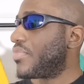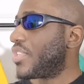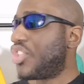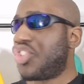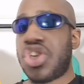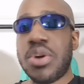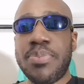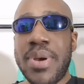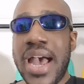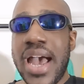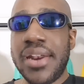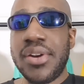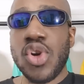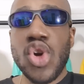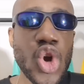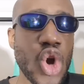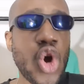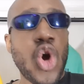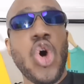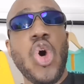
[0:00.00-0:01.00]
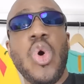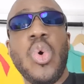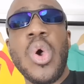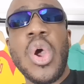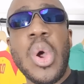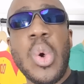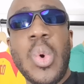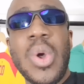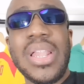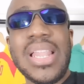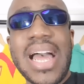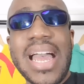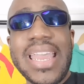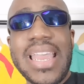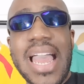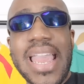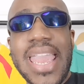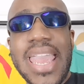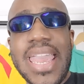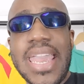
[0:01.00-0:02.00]
Japan. Oh, well,
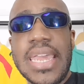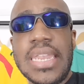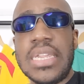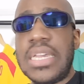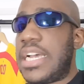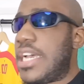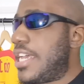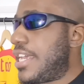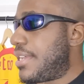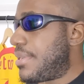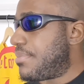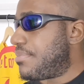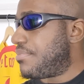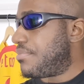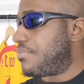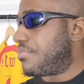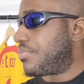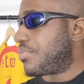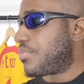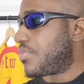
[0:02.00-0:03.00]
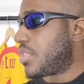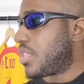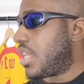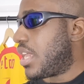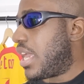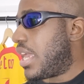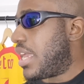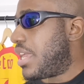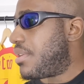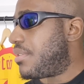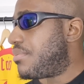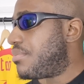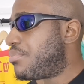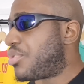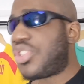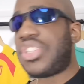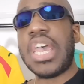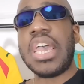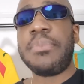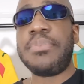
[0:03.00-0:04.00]
I heard
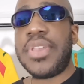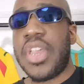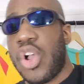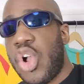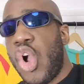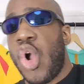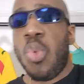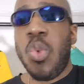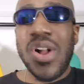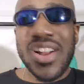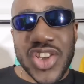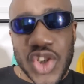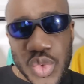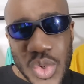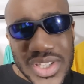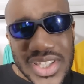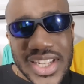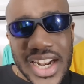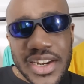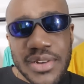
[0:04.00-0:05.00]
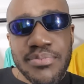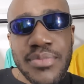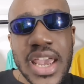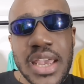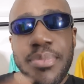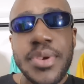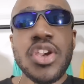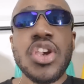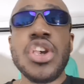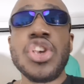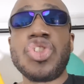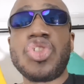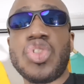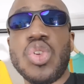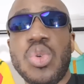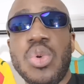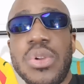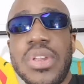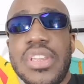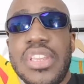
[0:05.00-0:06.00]
Serbia. Well, Switzerland, maybe.
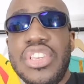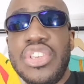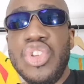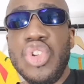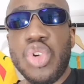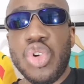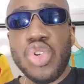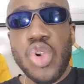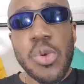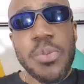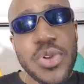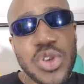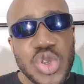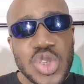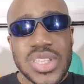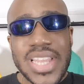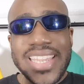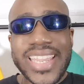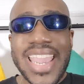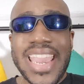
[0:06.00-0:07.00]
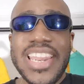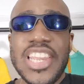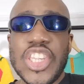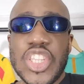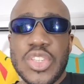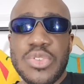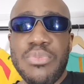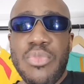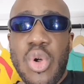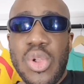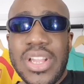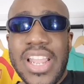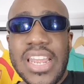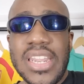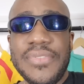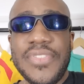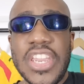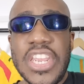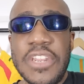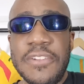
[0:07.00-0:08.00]
So you could almost use like any small kind
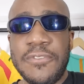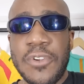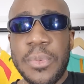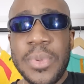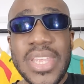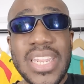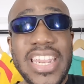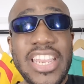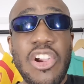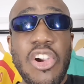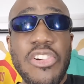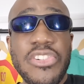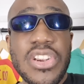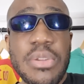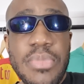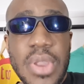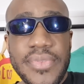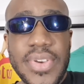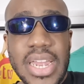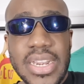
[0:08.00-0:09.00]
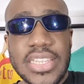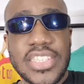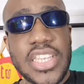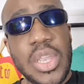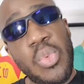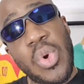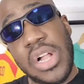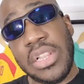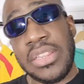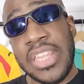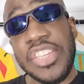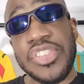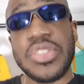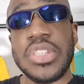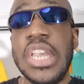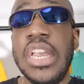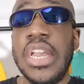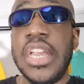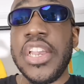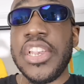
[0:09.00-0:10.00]
of involvement that a country may have had and say, well,
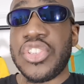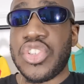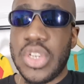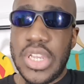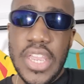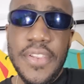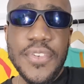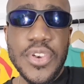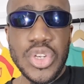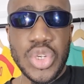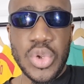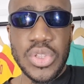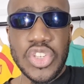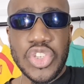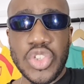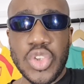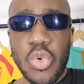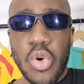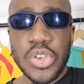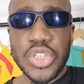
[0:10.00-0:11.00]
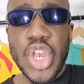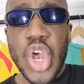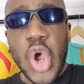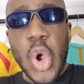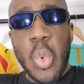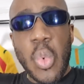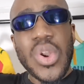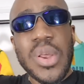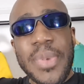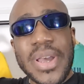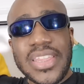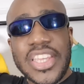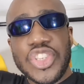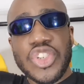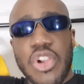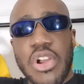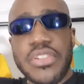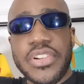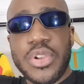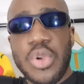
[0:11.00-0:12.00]
this. So if you're doing this to us, what about this
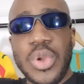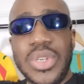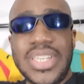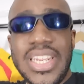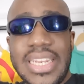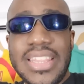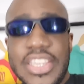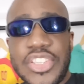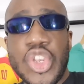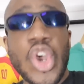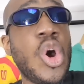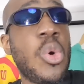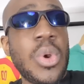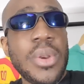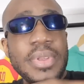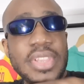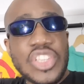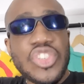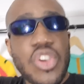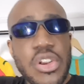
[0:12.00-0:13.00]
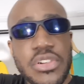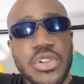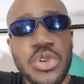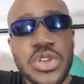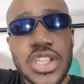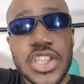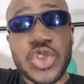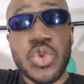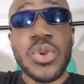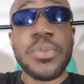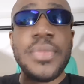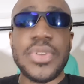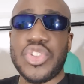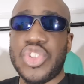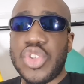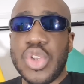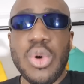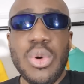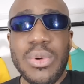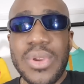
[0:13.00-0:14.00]
country who did this? What about this country who did this? What?
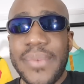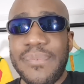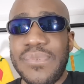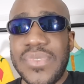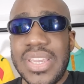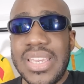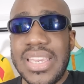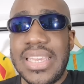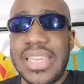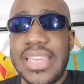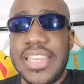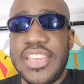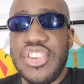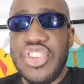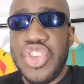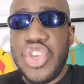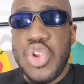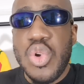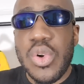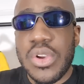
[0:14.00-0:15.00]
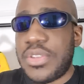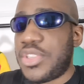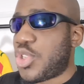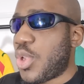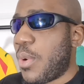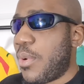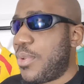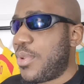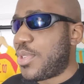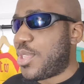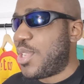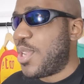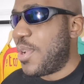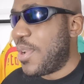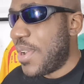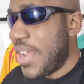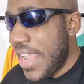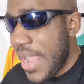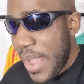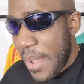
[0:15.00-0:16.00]
So
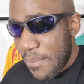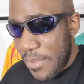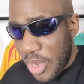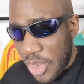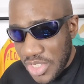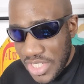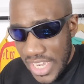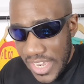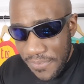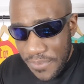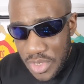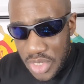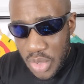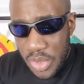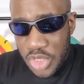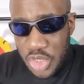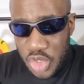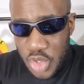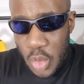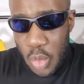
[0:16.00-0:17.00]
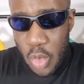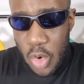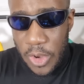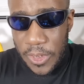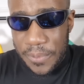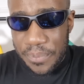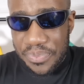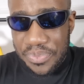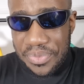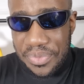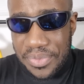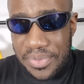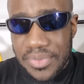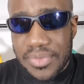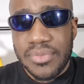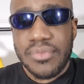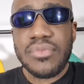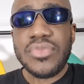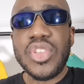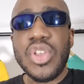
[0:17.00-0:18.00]
because if you do this to one
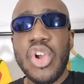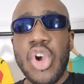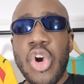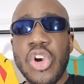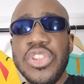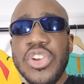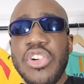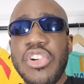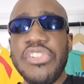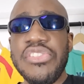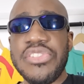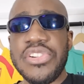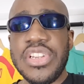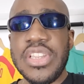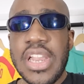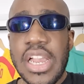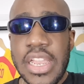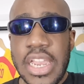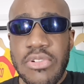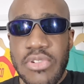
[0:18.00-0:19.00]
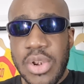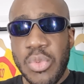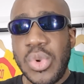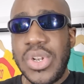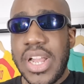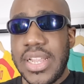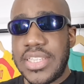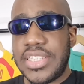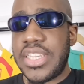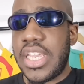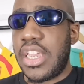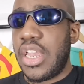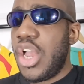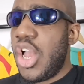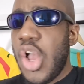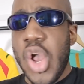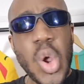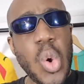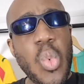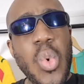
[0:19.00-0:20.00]
other country, Iran will not say,
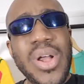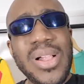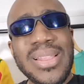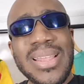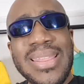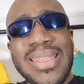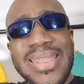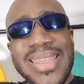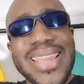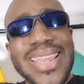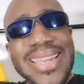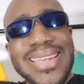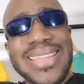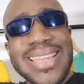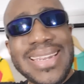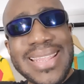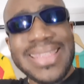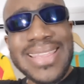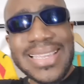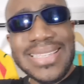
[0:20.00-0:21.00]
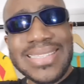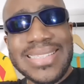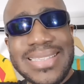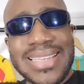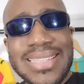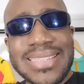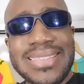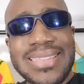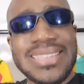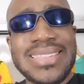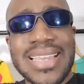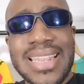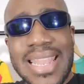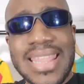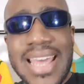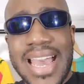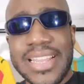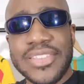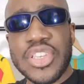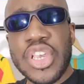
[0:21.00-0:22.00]
well, they did this, this, this, and
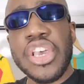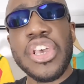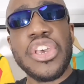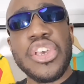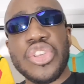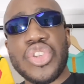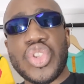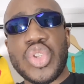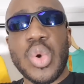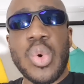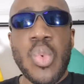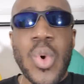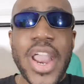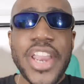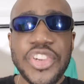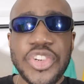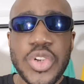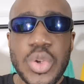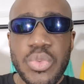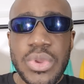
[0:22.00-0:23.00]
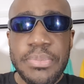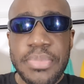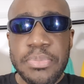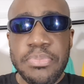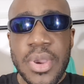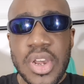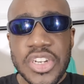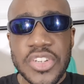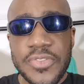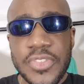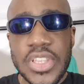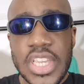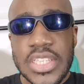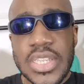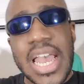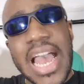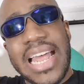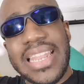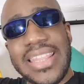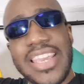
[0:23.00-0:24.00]
that. So why should we be punished for
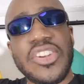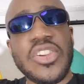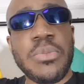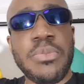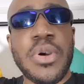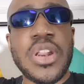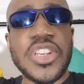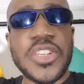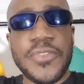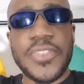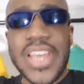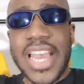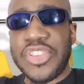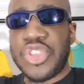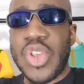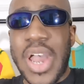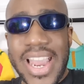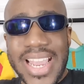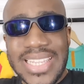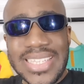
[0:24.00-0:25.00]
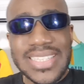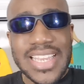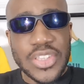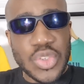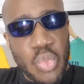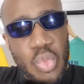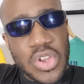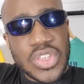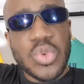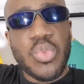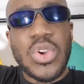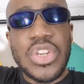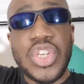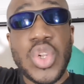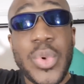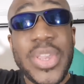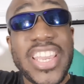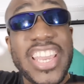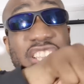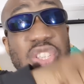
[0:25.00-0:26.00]
this and they're not punished for that? So I see that what we're
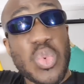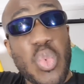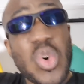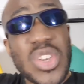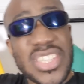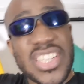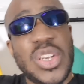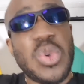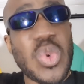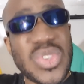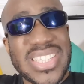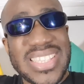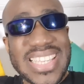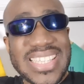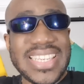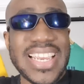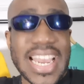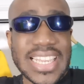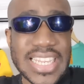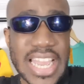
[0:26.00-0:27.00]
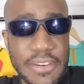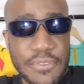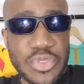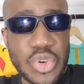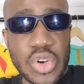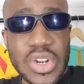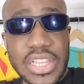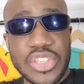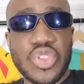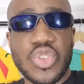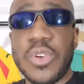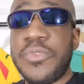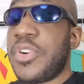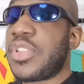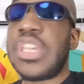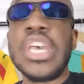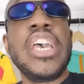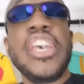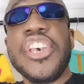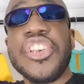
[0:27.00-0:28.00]
doing is worse than what these guys have done and so forth.